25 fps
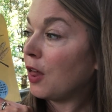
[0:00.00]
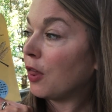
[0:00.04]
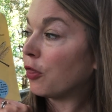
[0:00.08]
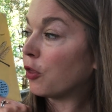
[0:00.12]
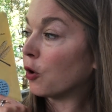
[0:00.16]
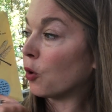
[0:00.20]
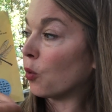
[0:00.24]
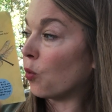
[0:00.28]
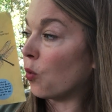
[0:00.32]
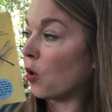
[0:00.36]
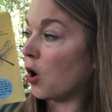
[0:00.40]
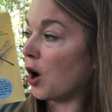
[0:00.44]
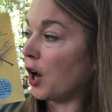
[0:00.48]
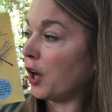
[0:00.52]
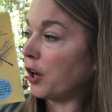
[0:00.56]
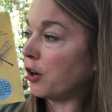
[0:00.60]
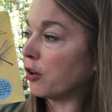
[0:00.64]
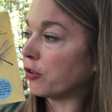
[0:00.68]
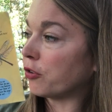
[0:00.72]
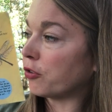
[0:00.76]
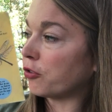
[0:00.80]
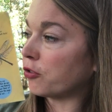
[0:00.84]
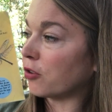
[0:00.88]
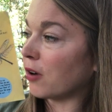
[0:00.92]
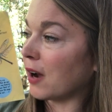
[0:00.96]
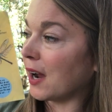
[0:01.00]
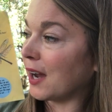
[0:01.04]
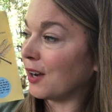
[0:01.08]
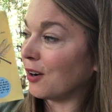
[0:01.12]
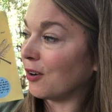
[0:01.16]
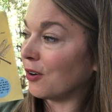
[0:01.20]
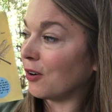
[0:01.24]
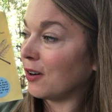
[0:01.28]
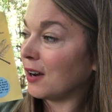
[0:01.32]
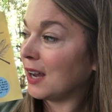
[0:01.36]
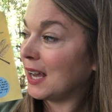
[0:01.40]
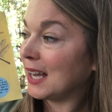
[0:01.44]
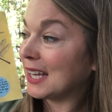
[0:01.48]
The water
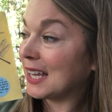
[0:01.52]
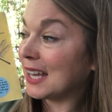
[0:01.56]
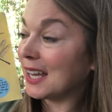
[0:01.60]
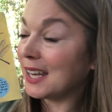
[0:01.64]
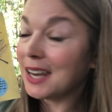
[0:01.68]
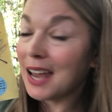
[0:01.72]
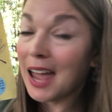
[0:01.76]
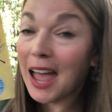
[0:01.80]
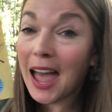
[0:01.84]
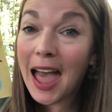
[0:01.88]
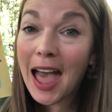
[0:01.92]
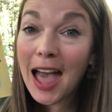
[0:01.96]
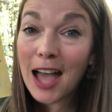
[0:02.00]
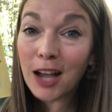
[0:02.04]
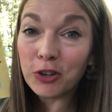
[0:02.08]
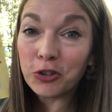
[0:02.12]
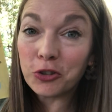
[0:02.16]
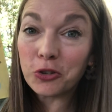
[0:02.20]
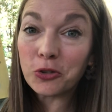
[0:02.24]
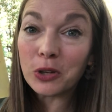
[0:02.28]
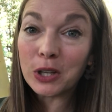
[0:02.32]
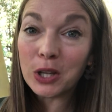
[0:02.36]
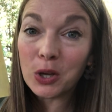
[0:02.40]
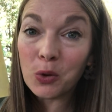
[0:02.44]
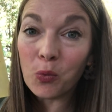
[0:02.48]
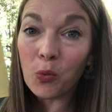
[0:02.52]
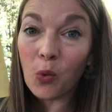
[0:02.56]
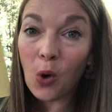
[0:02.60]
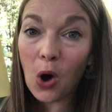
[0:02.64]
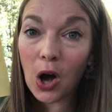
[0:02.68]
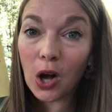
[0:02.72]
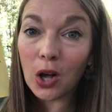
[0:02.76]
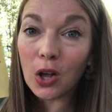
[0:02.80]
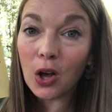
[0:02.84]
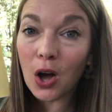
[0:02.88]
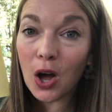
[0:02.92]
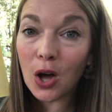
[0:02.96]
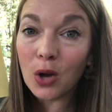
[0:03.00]
strider can actually
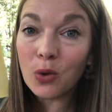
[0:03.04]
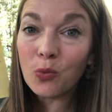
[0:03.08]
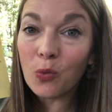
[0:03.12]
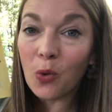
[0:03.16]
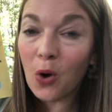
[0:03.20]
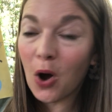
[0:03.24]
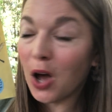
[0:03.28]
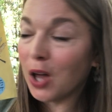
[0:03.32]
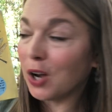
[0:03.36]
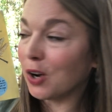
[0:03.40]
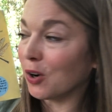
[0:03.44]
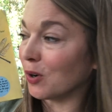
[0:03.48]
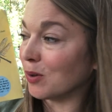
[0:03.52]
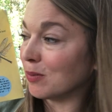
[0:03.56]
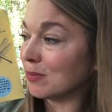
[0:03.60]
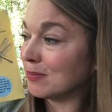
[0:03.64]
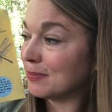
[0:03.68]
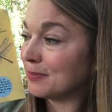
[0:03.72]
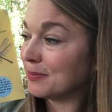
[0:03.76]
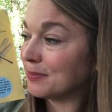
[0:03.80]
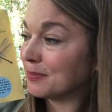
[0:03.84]
walk on water.